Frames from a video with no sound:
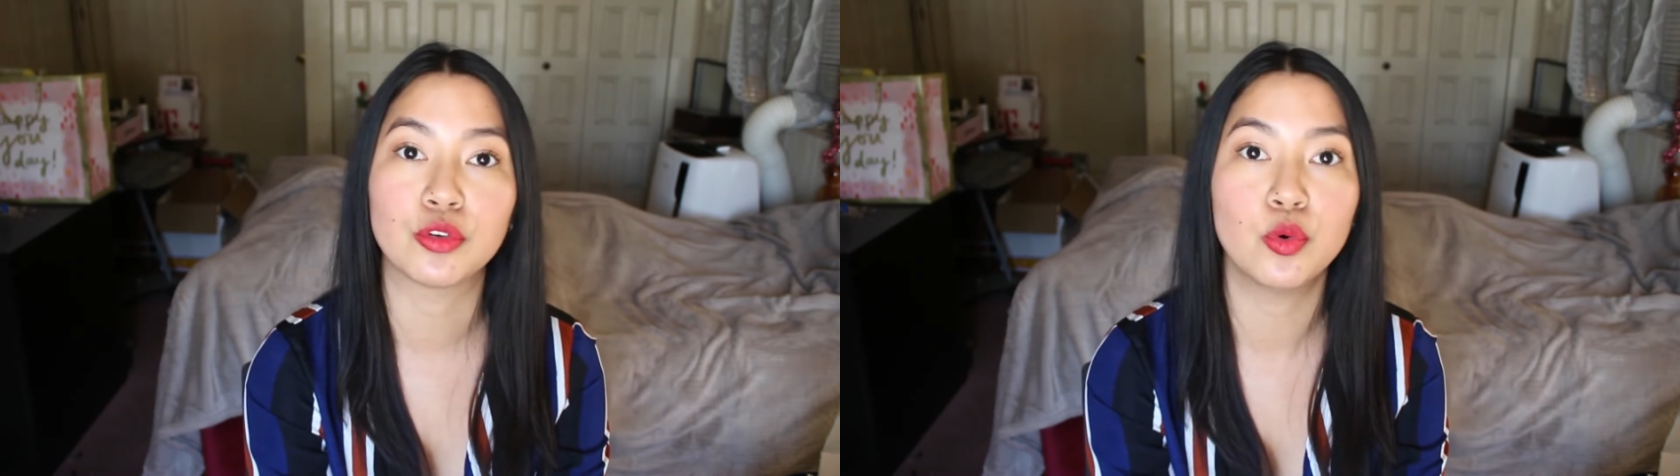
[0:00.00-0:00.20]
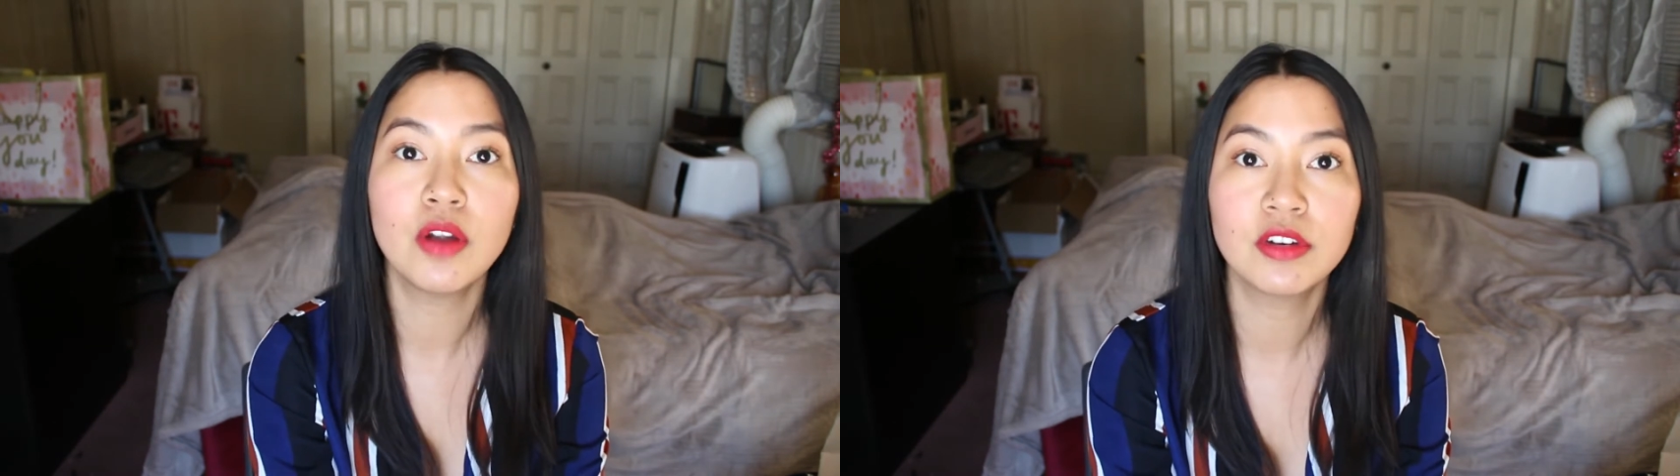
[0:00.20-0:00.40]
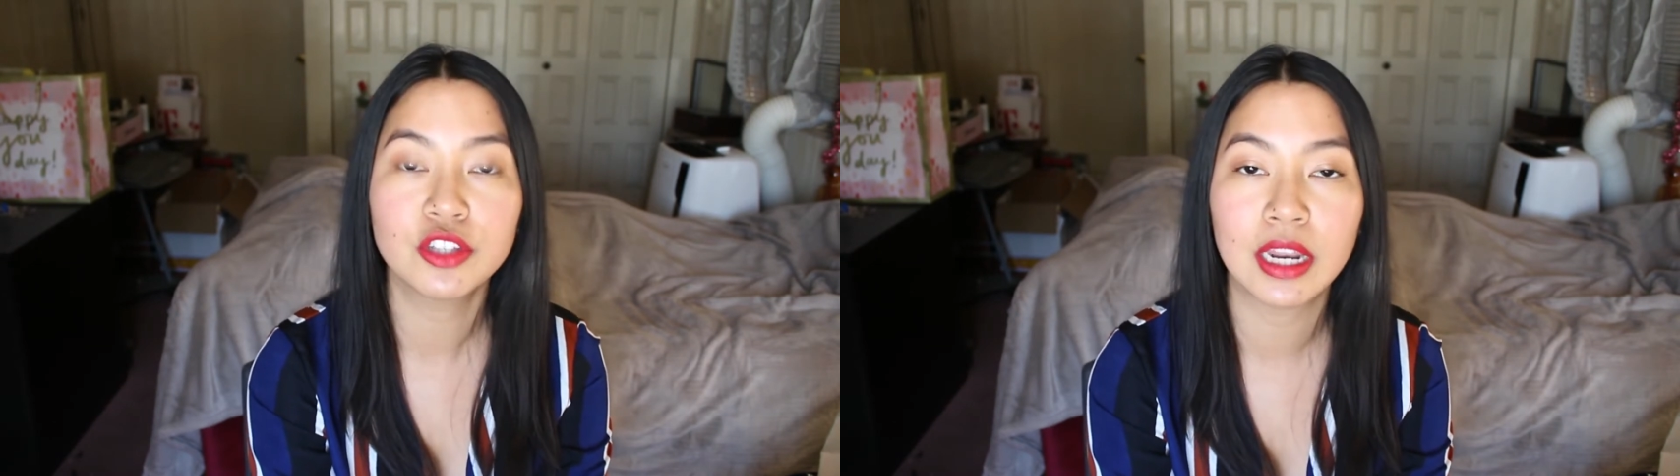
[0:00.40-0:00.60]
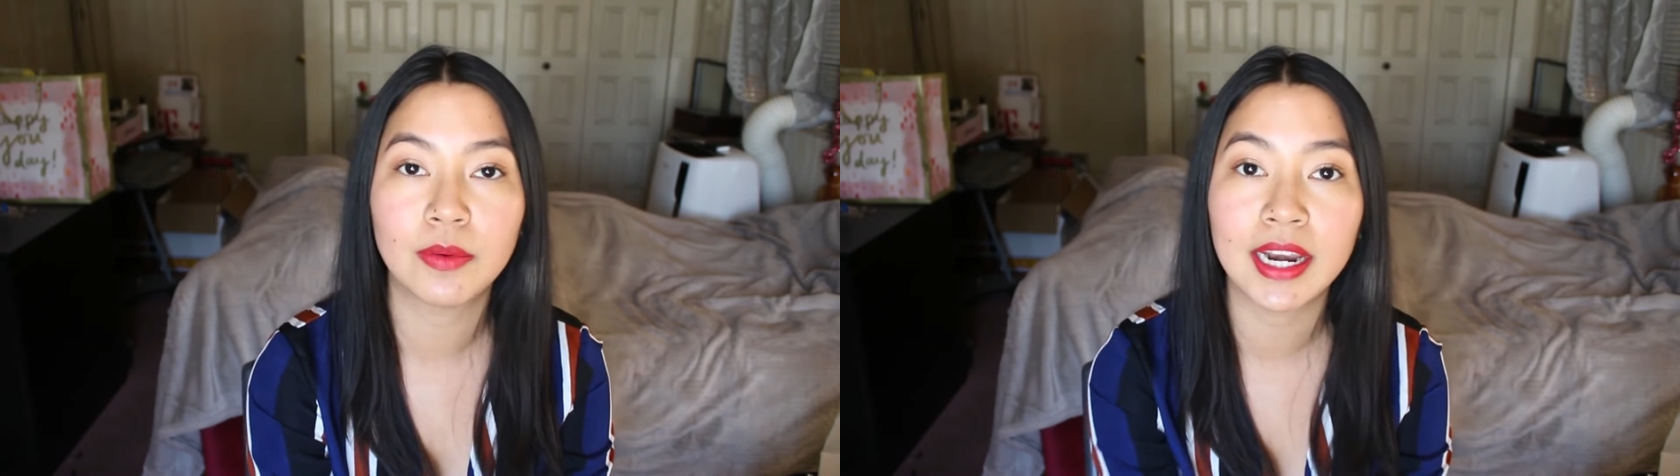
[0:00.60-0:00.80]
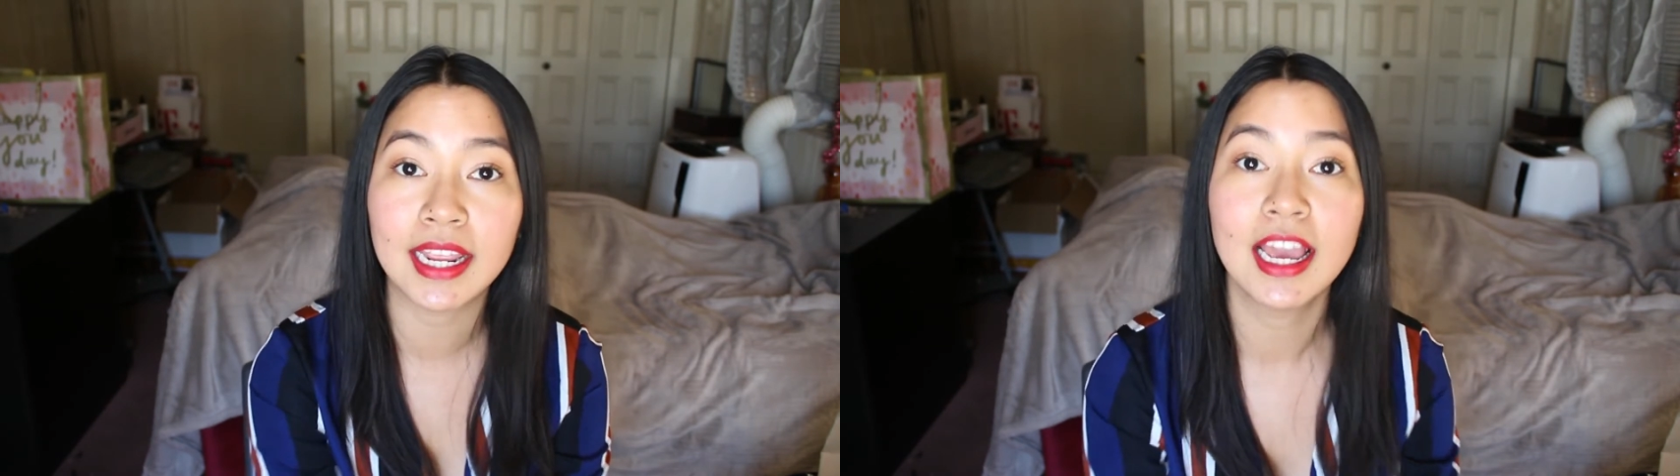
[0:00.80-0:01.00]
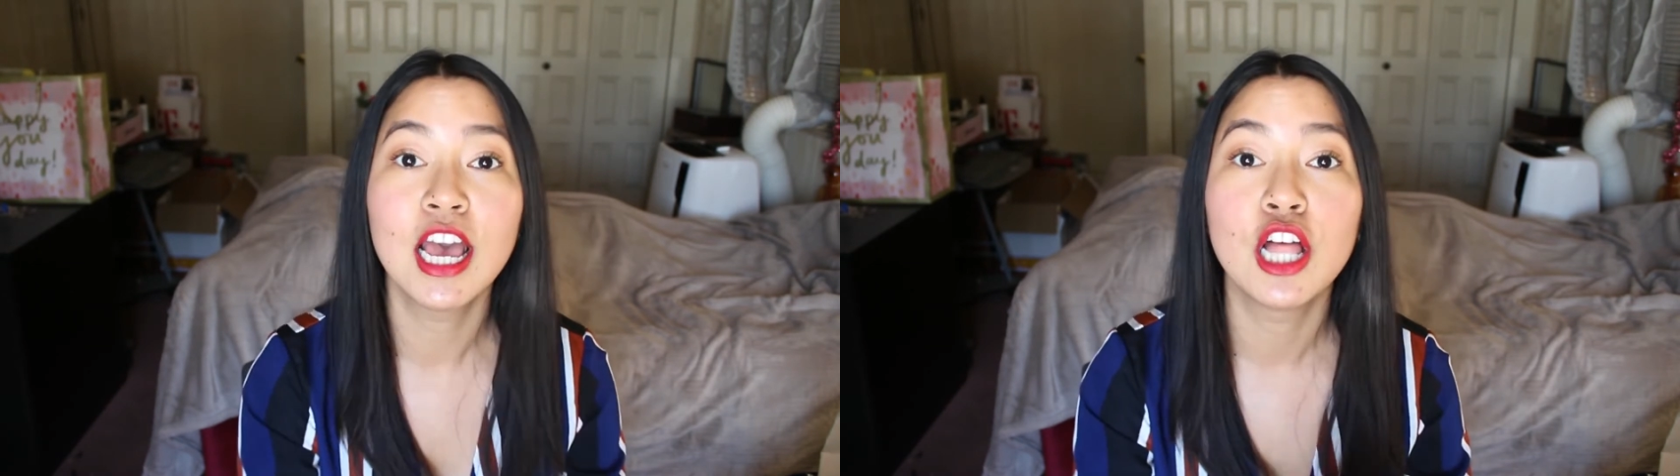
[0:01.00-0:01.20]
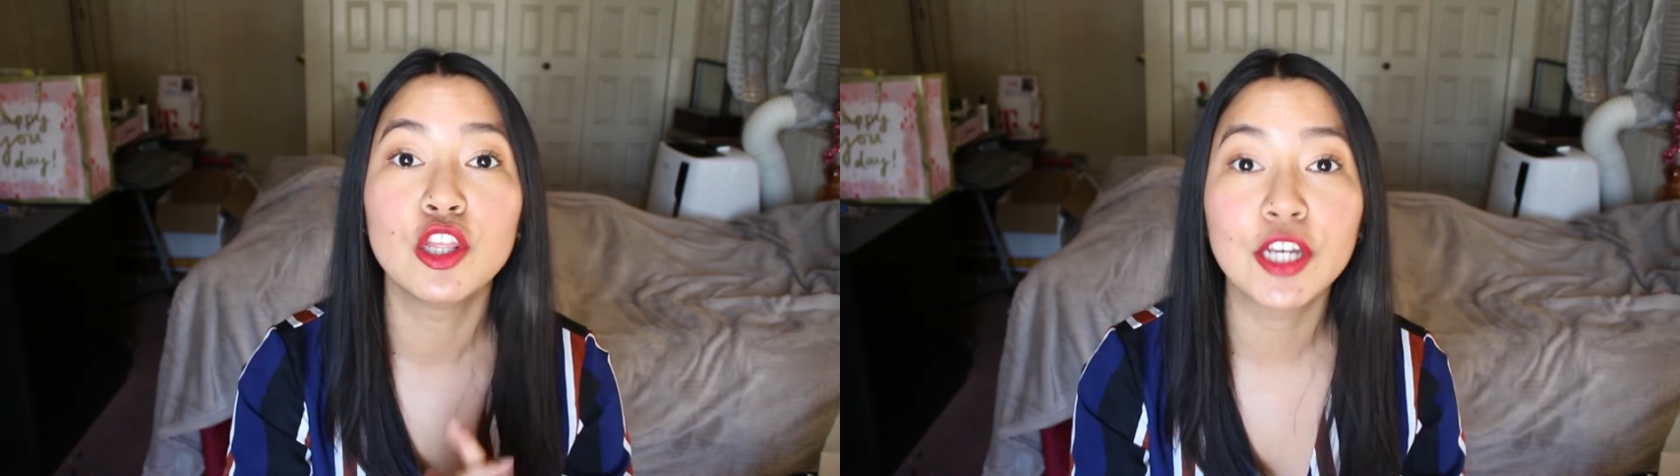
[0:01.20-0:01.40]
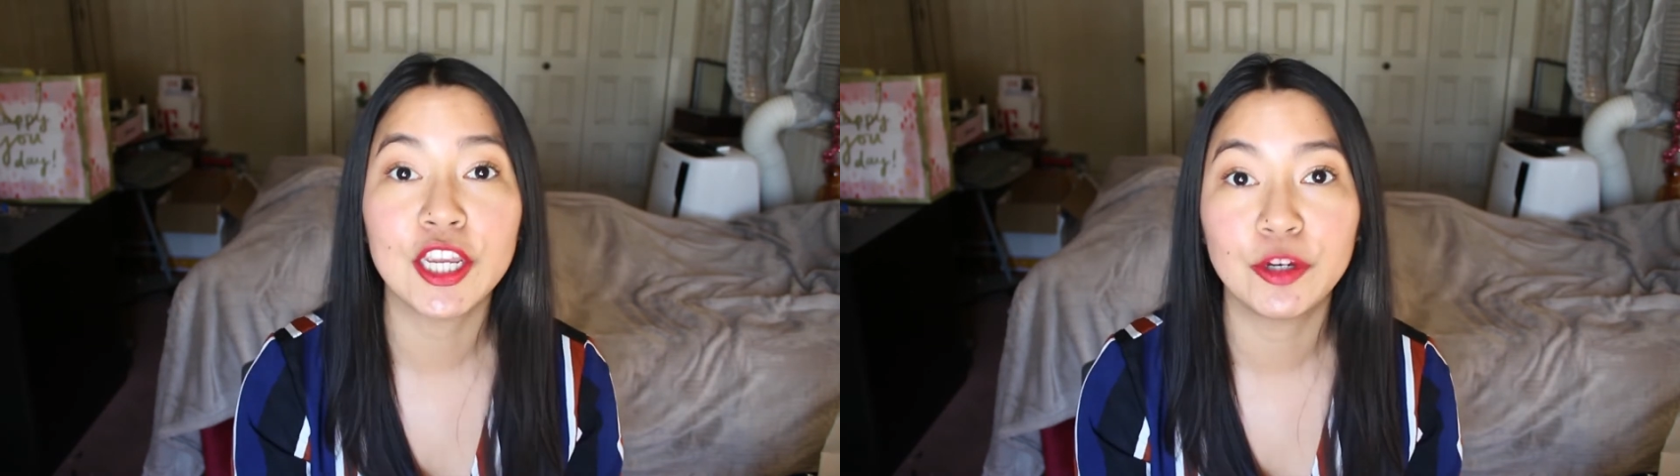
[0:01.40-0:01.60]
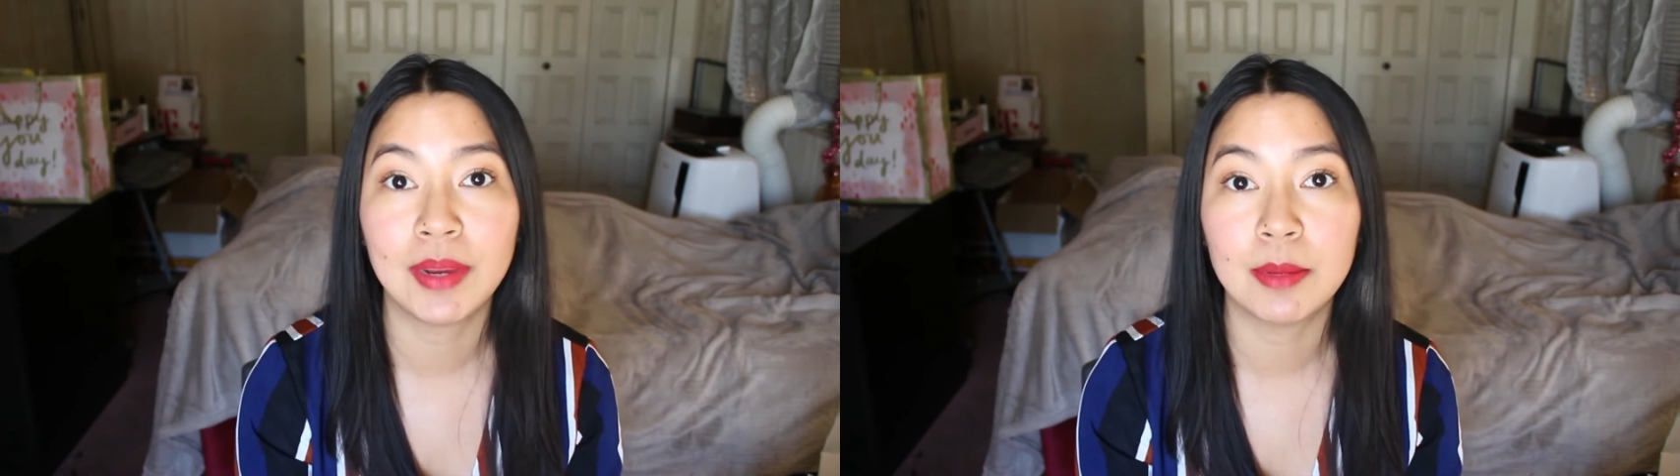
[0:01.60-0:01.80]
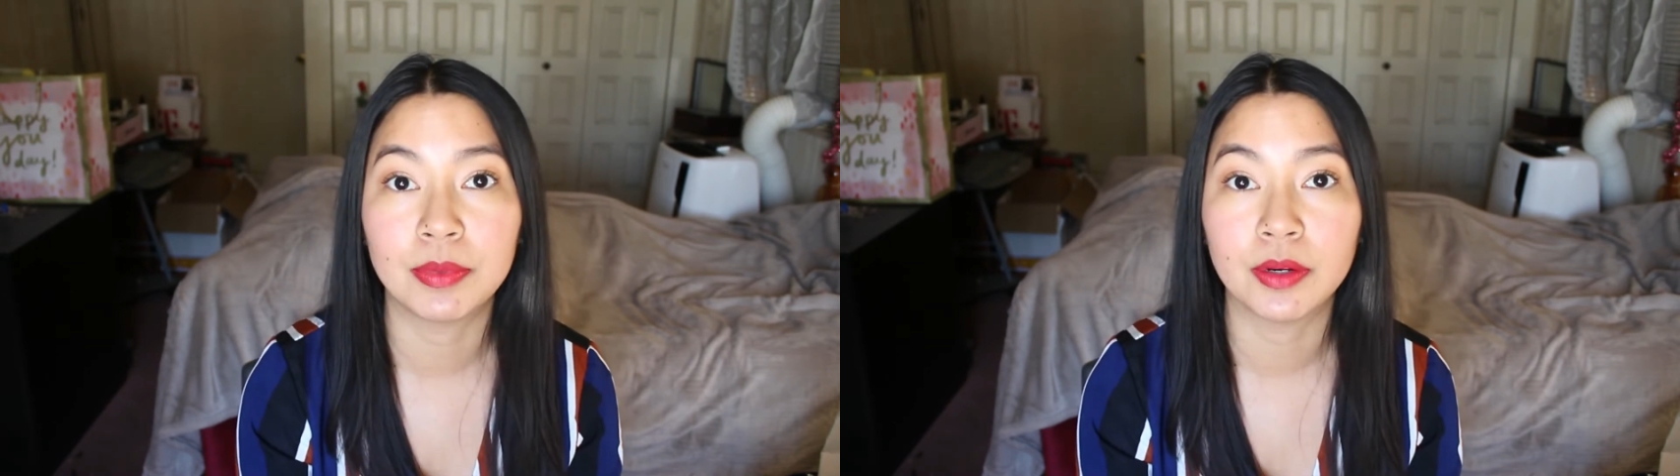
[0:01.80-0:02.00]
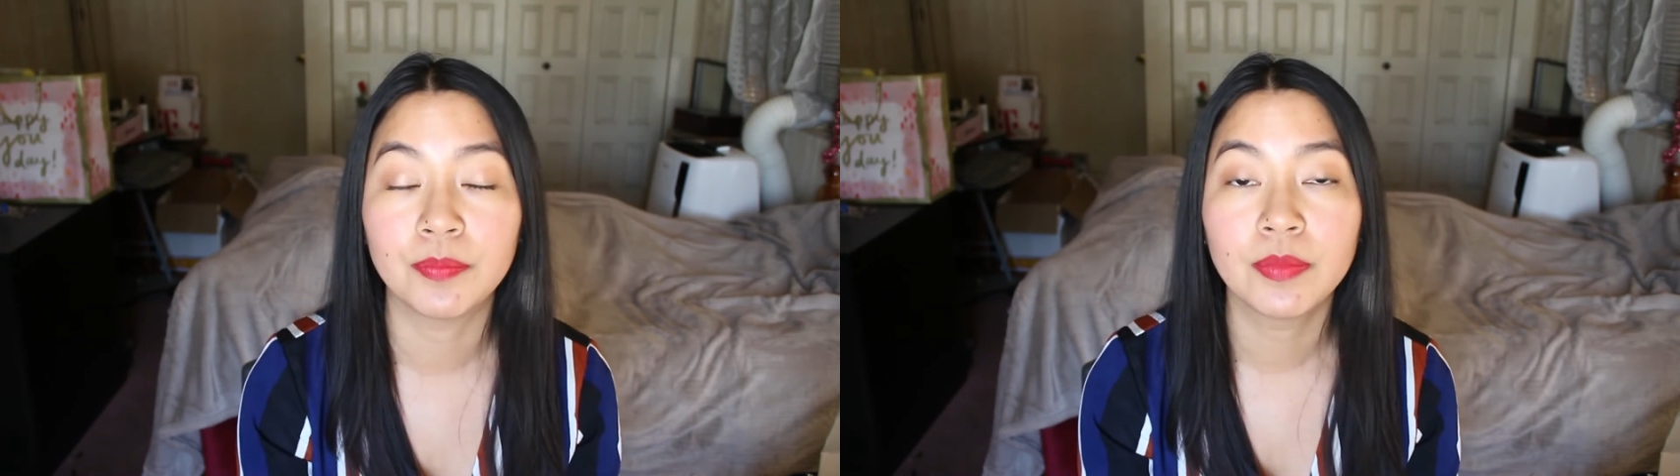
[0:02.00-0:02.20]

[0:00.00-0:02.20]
or whoever's good at writing, look at your paper.